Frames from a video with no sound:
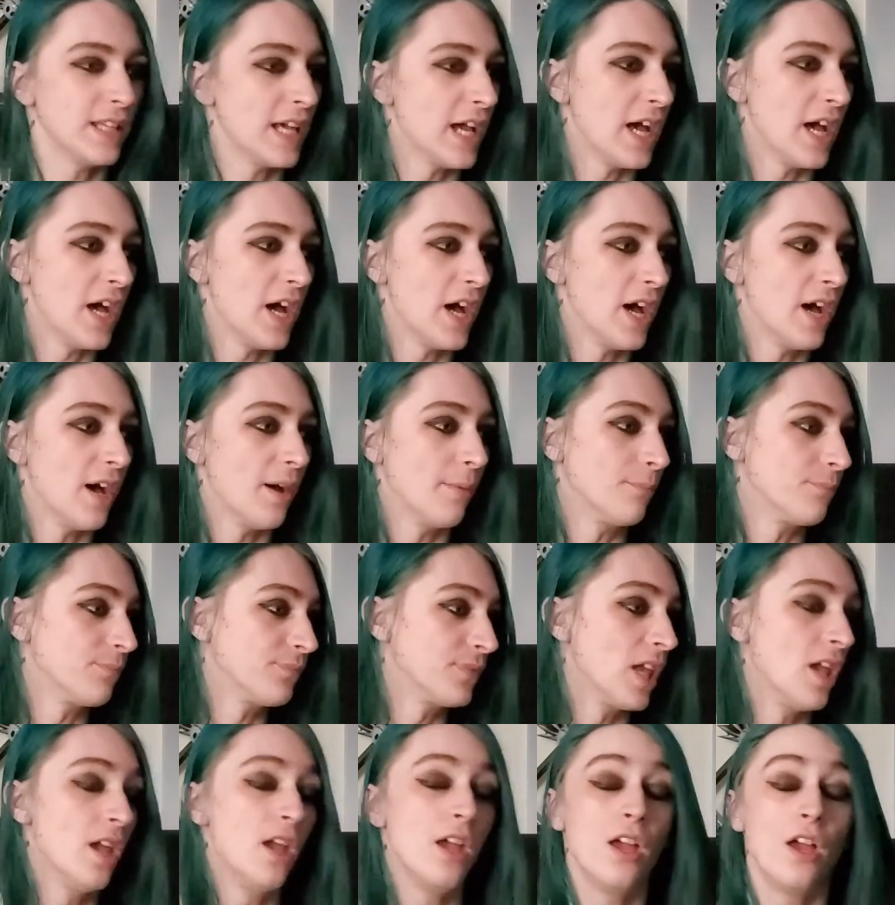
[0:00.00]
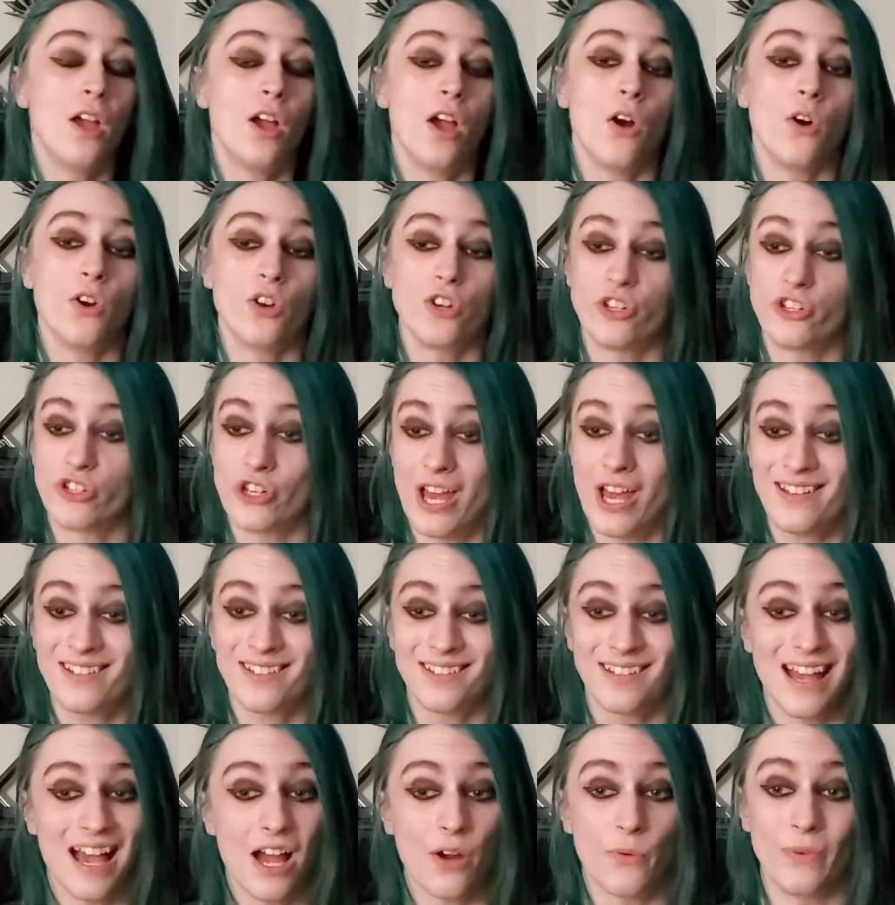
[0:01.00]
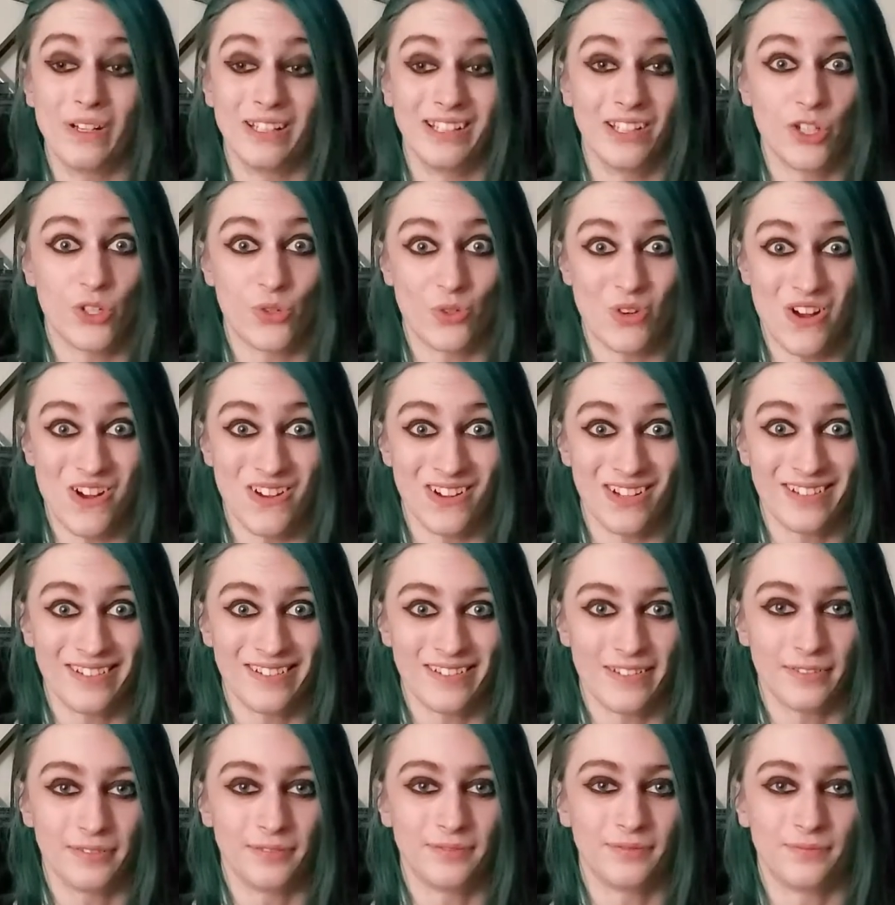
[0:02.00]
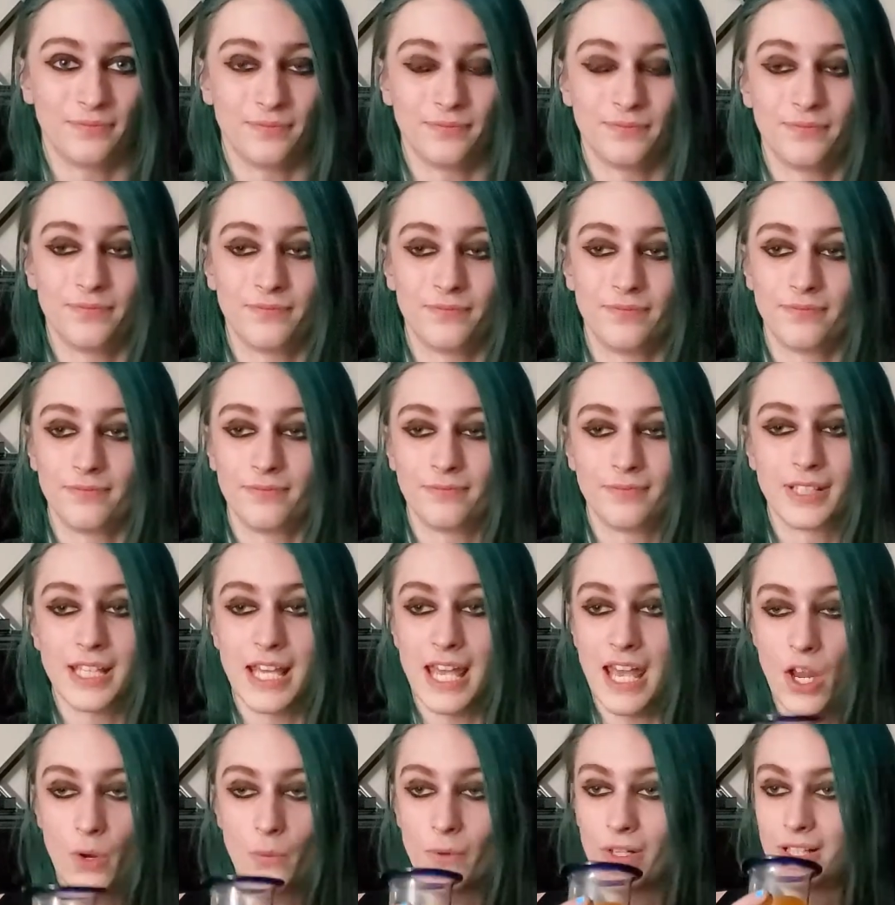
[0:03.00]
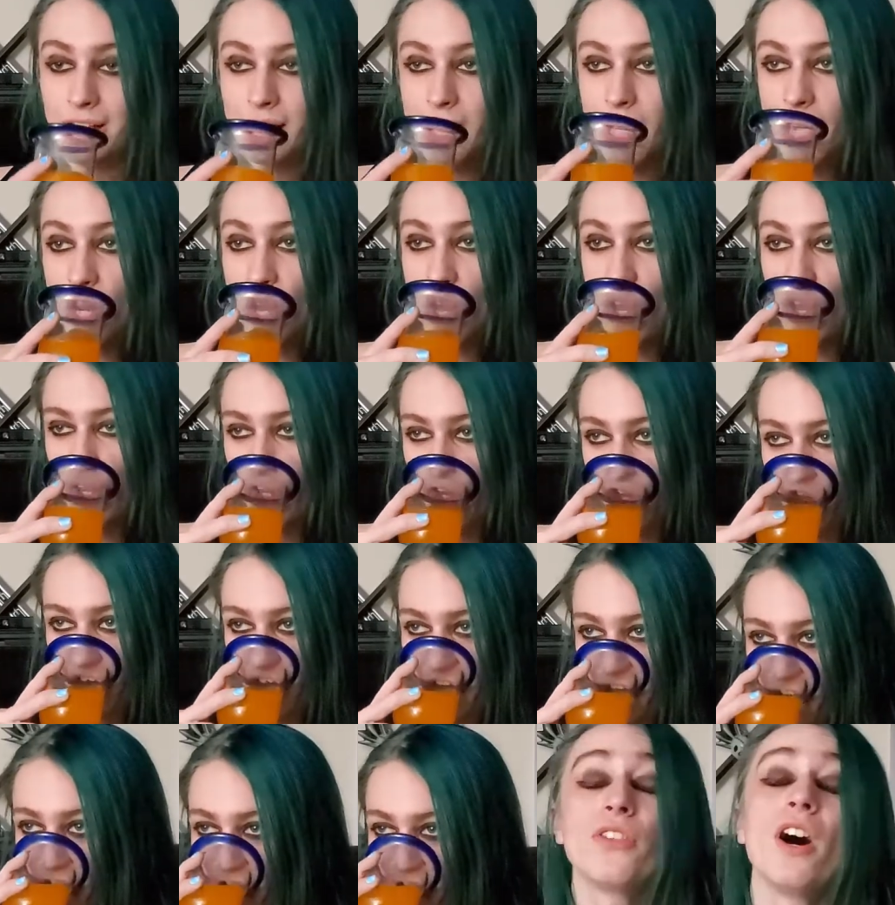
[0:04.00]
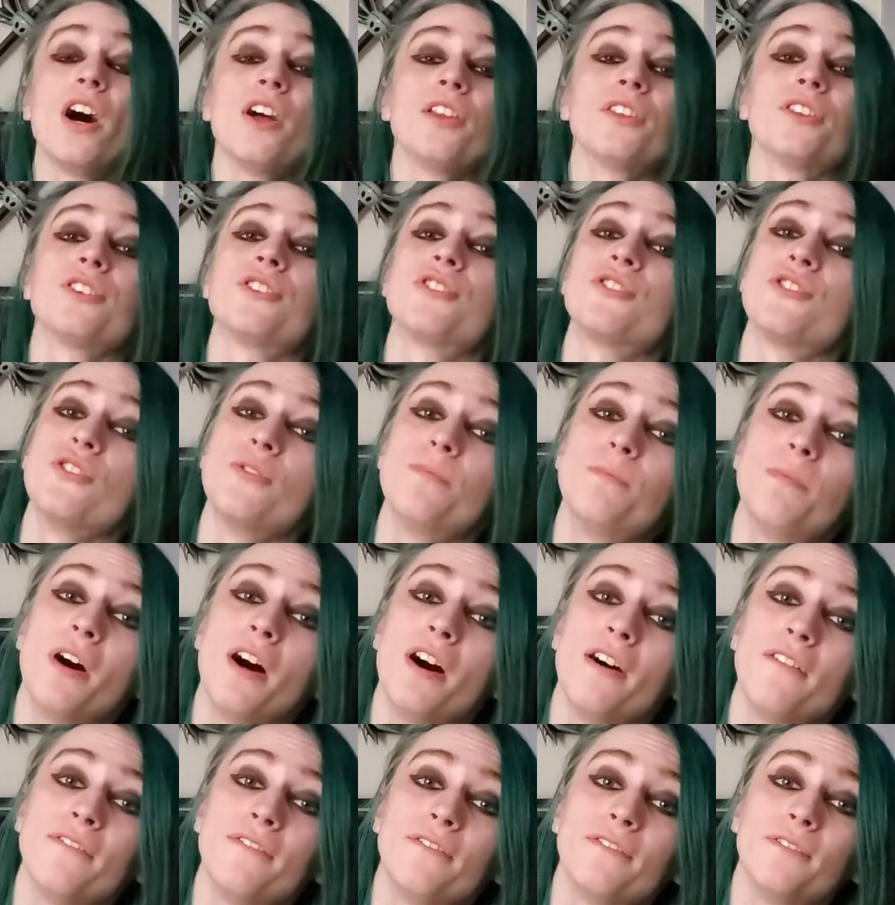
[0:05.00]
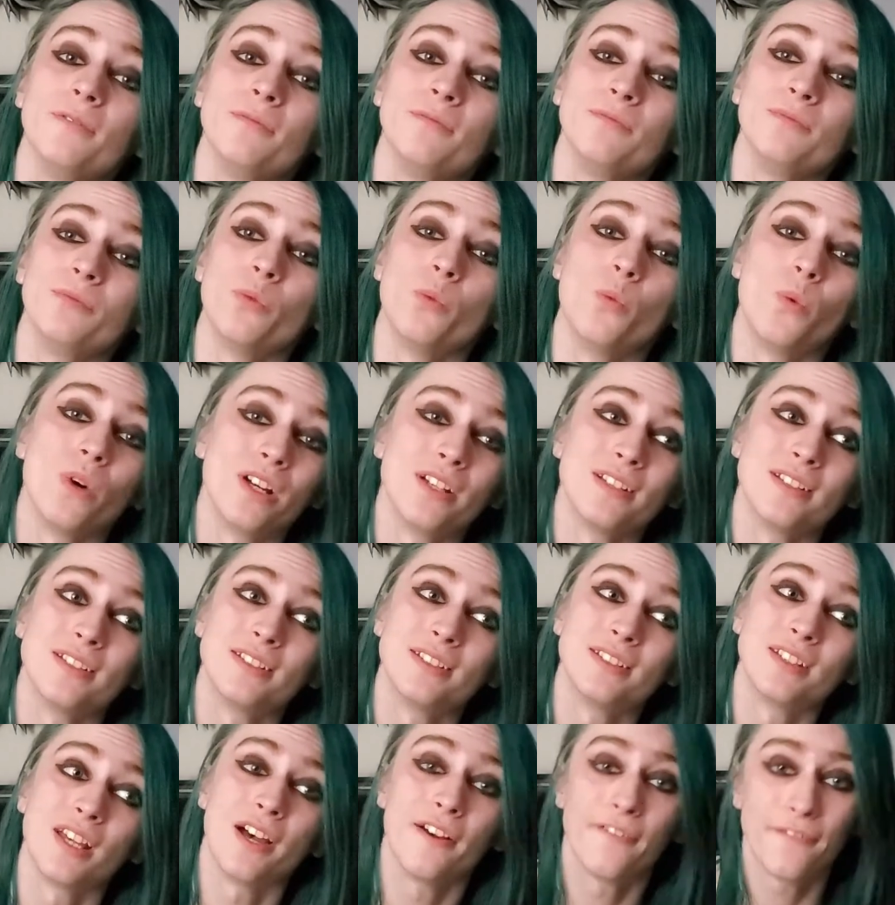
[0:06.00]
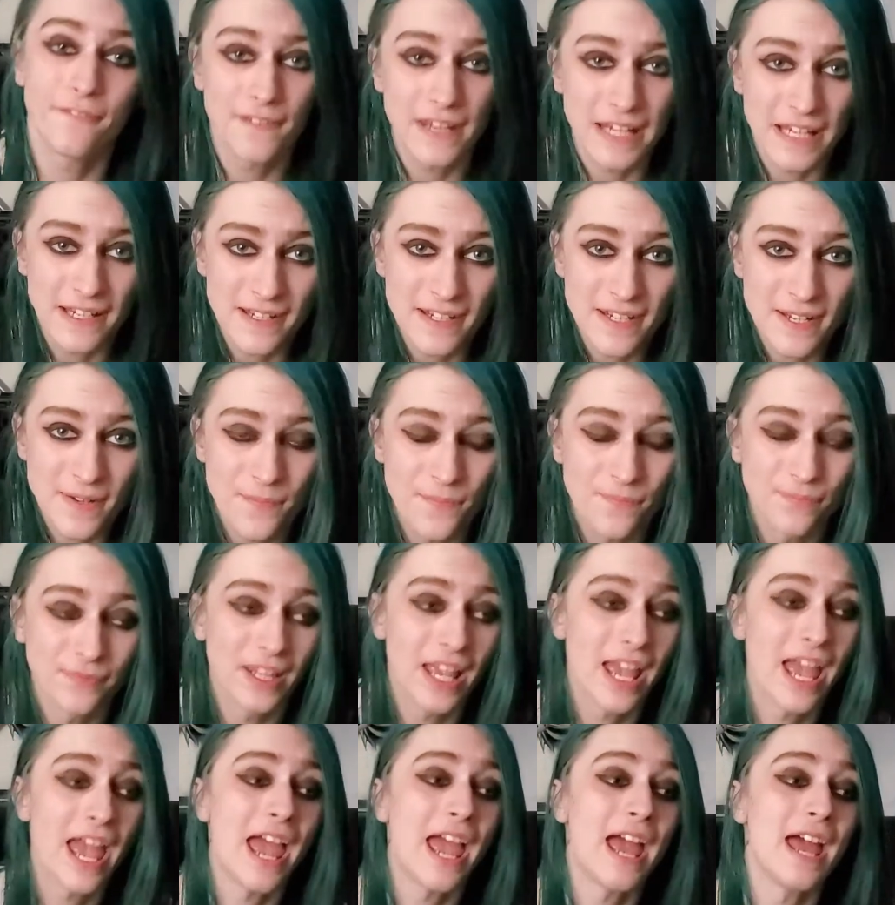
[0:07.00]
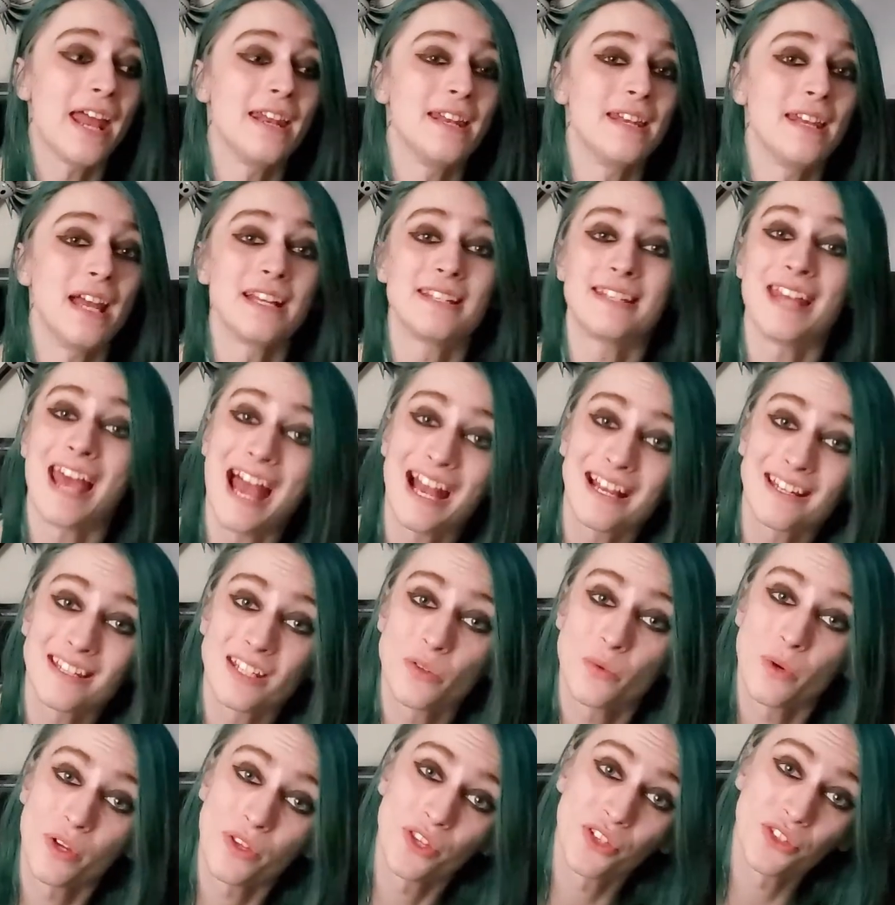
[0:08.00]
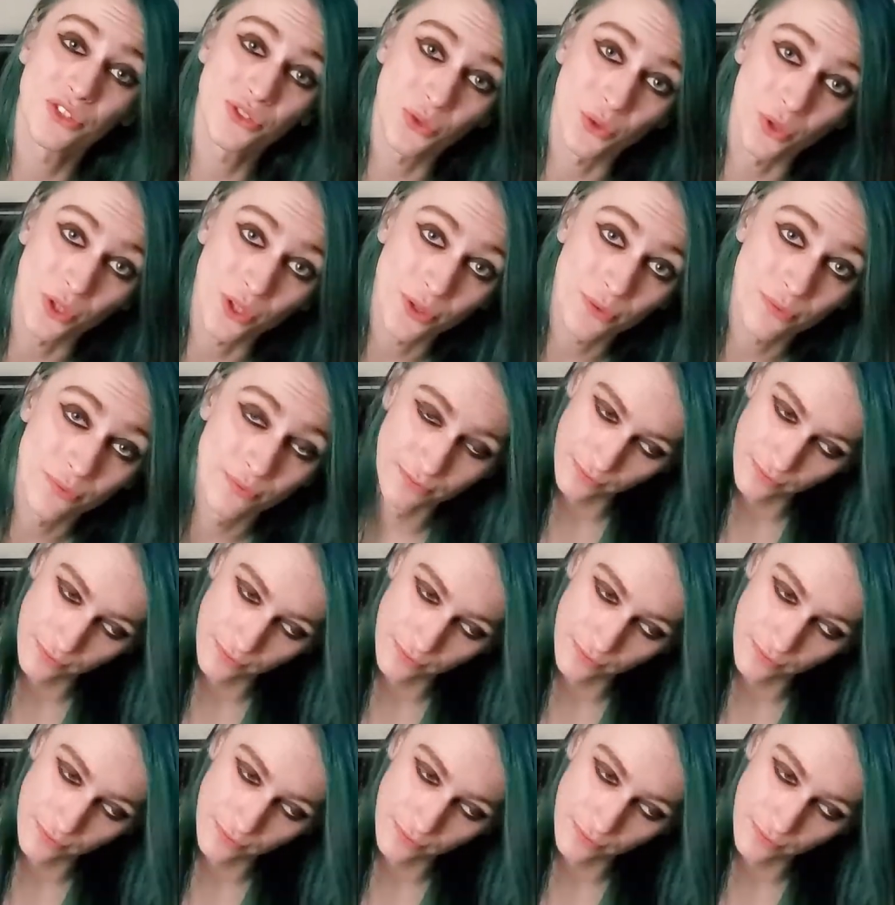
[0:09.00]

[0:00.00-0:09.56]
that um, Jekt got really drunk. Can't relate. Thought the shoopuf was a fiend and attacked it with his sword.